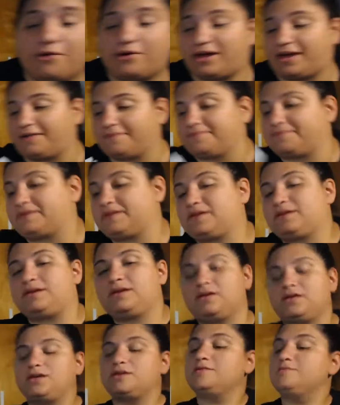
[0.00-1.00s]
Okay.
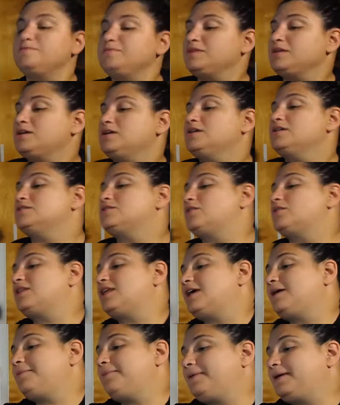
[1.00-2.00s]
So
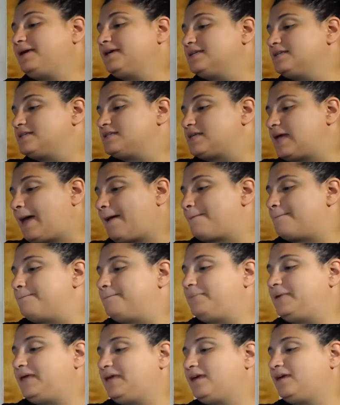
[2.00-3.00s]
lay piece
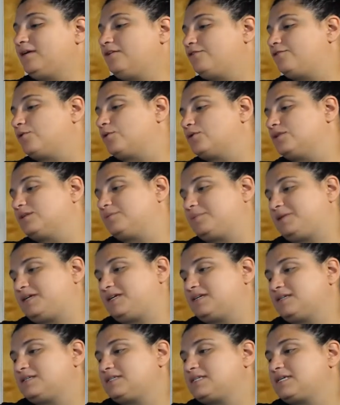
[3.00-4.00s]
B, folded
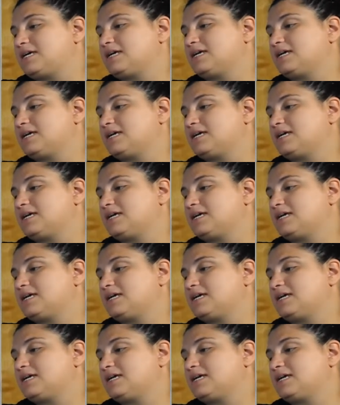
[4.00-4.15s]
piece.